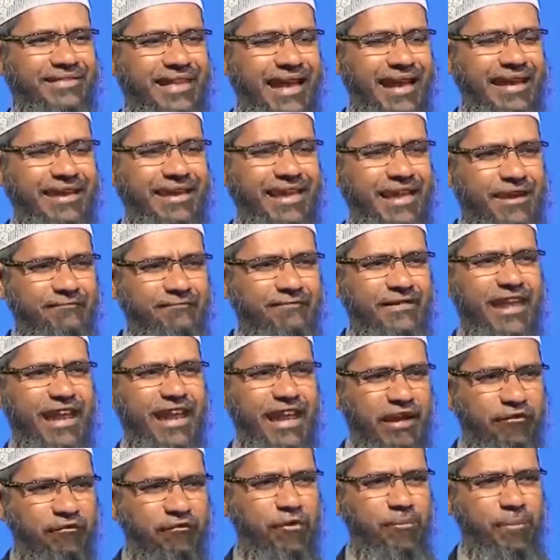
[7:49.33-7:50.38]
that if an
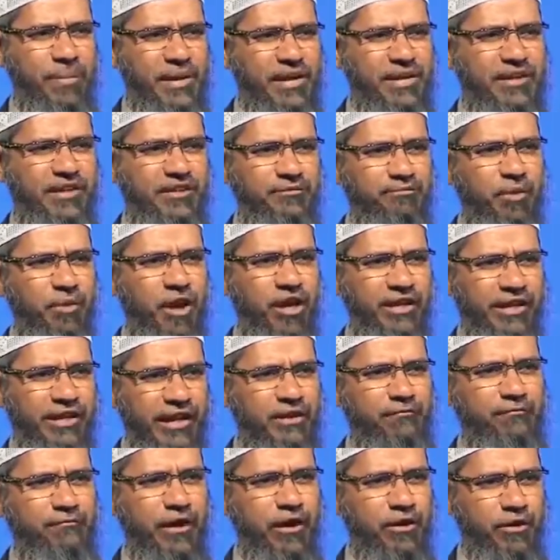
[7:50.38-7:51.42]
equipment is bought
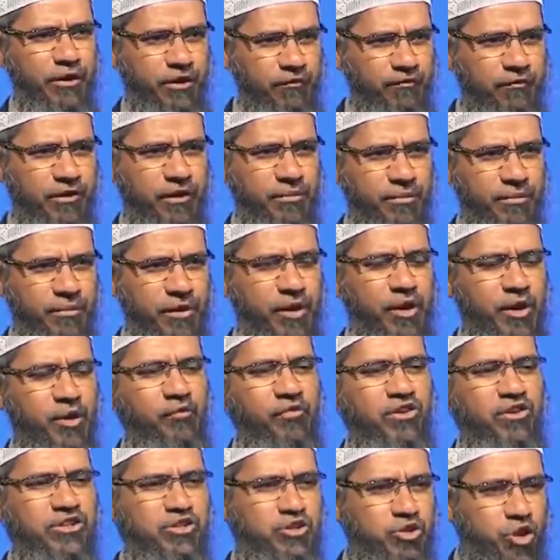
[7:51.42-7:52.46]
in front of him,
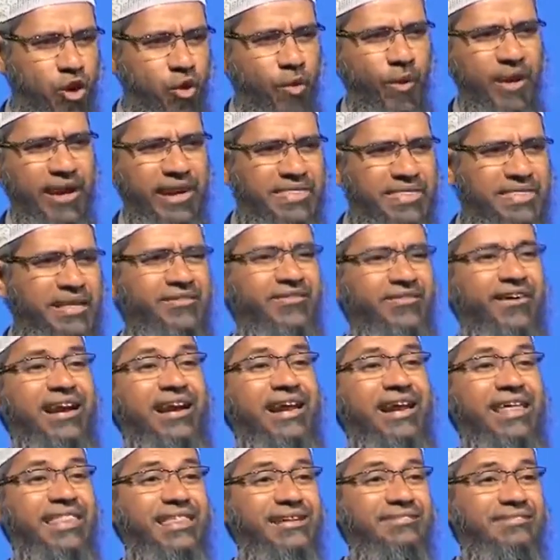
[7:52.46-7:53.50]
which no one in the
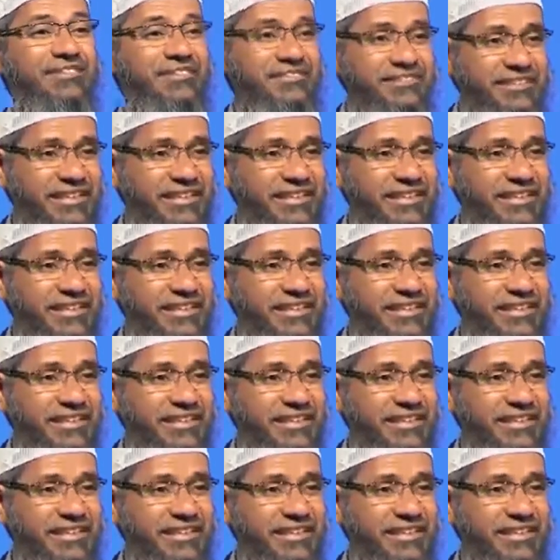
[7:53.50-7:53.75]
world has ever